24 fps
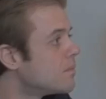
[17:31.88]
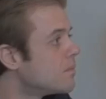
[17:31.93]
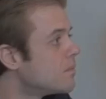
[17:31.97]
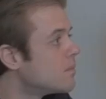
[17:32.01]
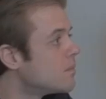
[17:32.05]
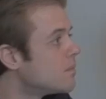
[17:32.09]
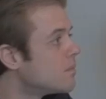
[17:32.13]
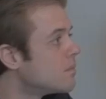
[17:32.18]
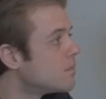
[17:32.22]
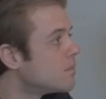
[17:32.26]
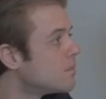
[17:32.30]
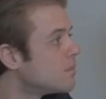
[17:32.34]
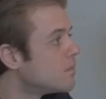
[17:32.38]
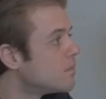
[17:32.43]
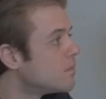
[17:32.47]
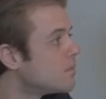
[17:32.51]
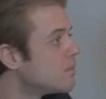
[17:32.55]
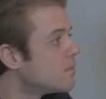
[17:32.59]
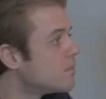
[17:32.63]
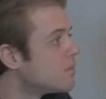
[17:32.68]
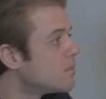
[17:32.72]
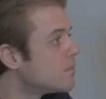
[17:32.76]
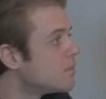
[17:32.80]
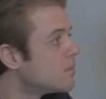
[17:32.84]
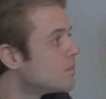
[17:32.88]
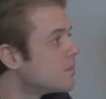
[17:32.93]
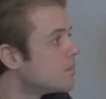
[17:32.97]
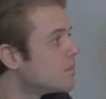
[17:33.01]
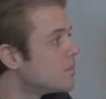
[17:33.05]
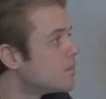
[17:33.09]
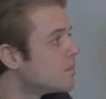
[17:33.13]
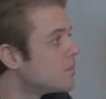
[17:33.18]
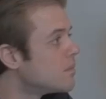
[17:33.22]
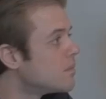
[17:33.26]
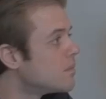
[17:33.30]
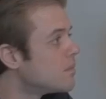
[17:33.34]

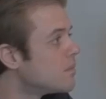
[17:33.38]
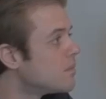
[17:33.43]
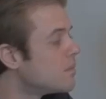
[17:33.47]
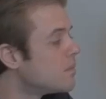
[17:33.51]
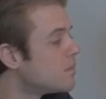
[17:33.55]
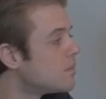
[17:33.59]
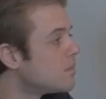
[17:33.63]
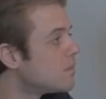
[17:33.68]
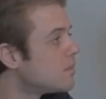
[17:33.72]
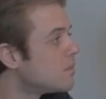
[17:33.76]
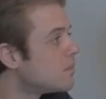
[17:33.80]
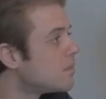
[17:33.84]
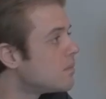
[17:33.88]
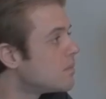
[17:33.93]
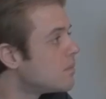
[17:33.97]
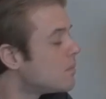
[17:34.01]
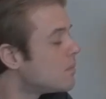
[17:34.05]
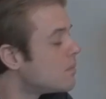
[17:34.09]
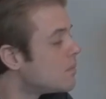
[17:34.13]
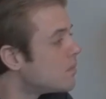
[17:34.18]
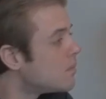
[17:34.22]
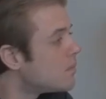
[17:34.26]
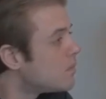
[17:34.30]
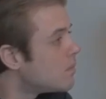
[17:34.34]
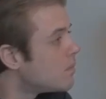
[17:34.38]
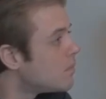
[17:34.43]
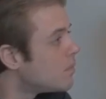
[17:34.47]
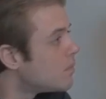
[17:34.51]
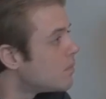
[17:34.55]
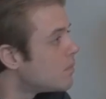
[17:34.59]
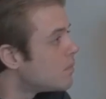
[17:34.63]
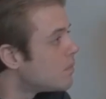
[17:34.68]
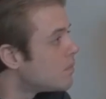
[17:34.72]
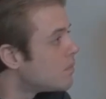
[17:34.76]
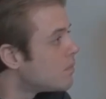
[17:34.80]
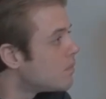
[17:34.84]

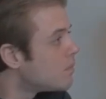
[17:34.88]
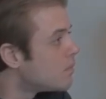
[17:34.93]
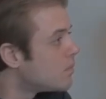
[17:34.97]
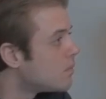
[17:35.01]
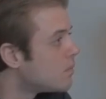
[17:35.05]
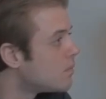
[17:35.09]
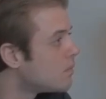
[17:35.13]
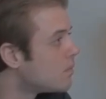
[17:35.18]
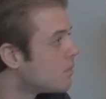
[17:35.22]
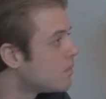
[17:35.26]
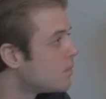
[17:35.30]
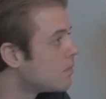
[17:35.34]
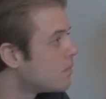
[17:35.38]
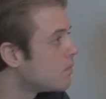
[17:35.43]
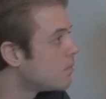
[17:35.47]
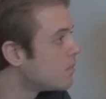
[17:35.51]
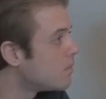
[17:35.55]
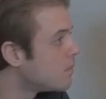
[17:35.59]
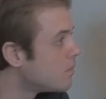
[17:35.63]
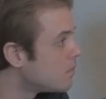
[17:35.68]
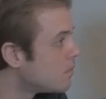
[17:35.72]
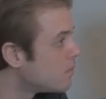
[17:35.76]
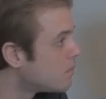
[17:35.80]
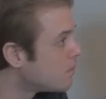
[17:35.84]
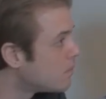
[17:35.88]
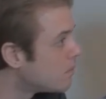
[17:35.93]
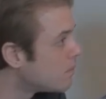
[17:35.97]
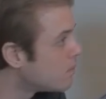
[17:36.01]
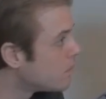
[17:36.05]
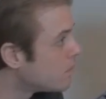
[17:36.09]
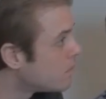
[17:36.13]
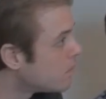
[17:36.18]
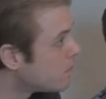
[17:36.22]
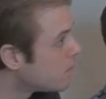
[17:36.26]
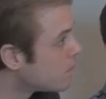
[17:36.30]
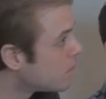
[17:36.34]

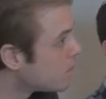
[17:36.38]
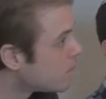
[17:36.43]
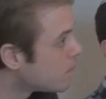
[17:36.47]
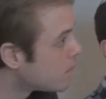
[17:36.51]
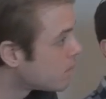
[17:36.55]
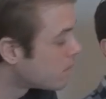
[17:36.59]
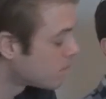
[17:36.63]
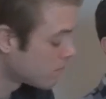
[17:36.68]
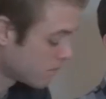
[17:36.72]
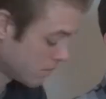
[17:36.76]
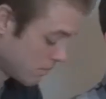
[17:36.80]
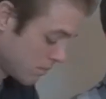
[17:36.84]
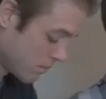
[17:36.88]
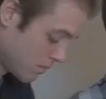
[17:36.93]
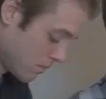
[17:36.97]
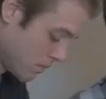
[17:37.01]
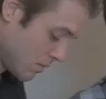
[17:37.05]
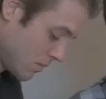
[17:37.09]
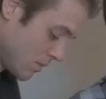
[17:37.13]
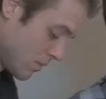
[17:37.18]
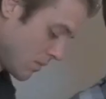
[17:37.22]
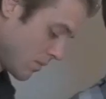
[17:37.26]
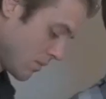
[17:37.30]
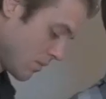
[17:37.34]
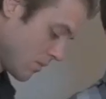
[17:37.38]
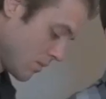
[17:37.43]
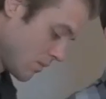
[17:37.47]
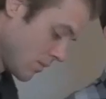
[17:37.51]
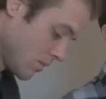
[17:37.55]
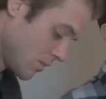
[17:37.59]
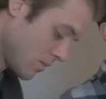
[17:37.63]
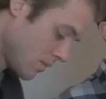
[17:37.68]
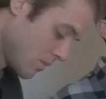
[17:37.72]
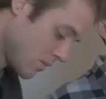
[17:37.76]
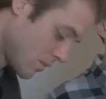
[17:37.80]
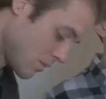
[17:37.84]

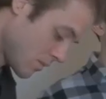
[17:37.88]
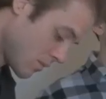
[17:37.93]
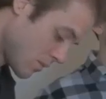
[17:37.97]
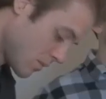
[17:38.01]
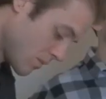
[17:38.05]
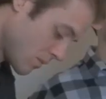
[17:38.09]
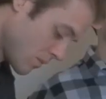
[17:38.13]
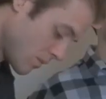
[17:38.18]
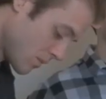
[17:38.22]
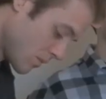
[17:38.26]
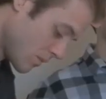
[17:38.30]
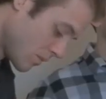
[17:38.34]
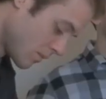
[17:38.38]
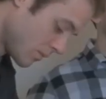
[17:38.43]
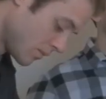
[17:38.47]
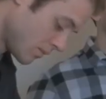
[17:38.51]
[no speech]